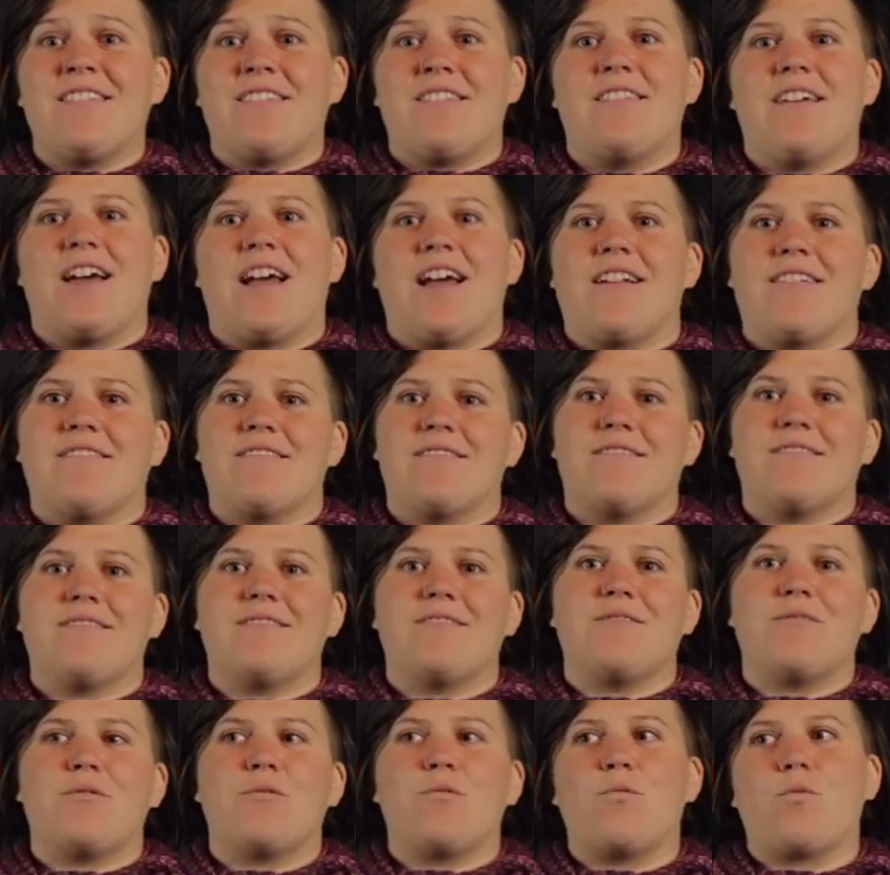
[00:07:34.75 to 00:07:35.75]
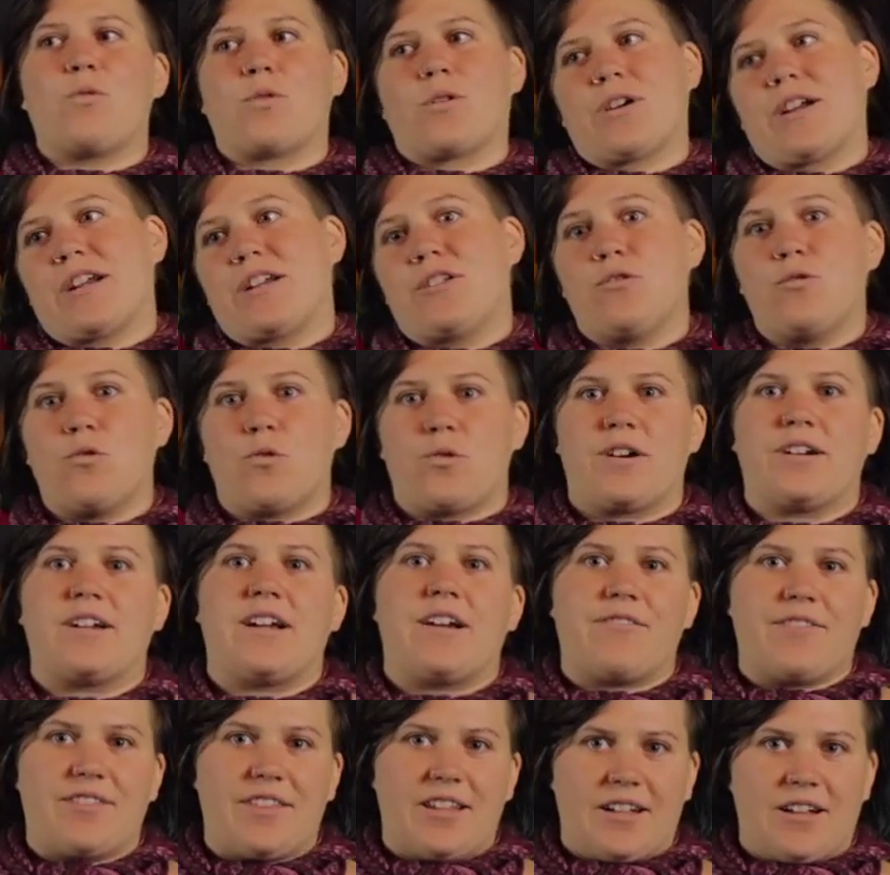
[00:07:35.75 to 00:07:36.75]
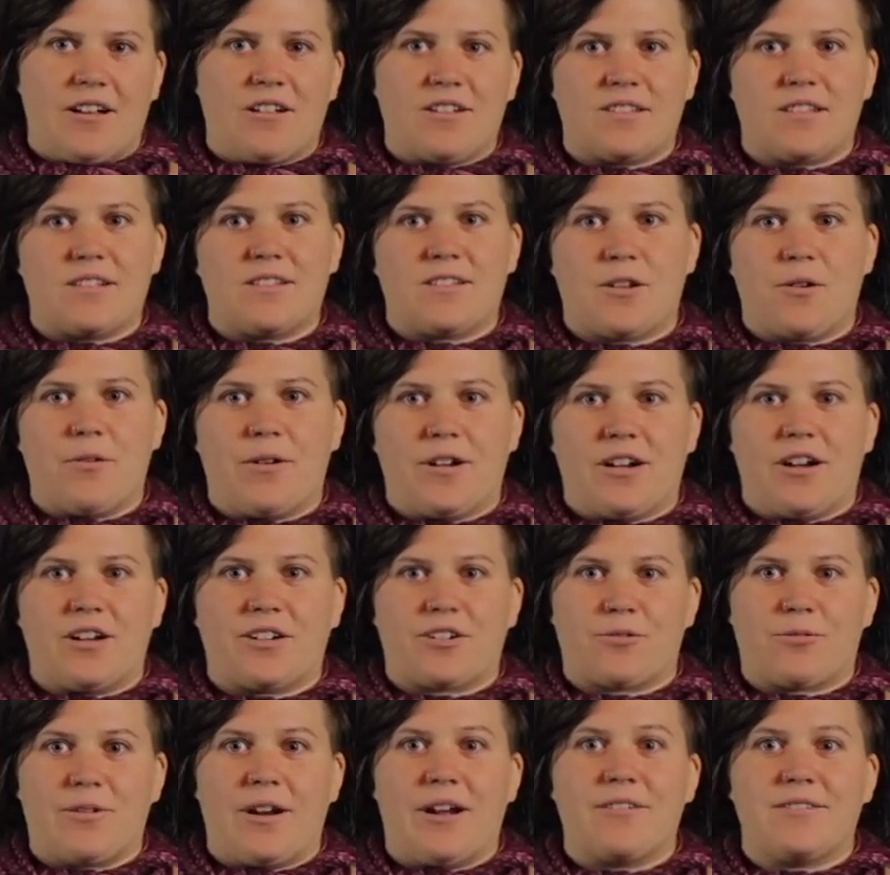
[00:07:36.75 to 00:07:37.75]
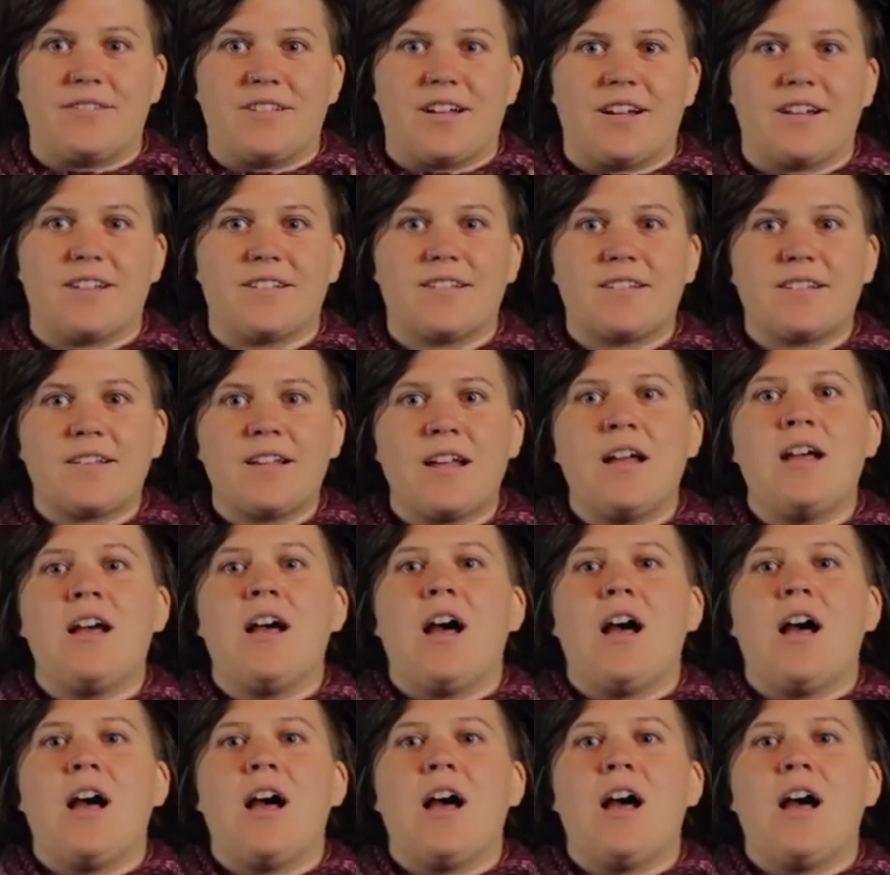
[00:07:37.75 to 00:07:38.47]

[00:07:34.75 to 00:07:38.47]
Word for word: then we're ignoring everything else that's going on around us.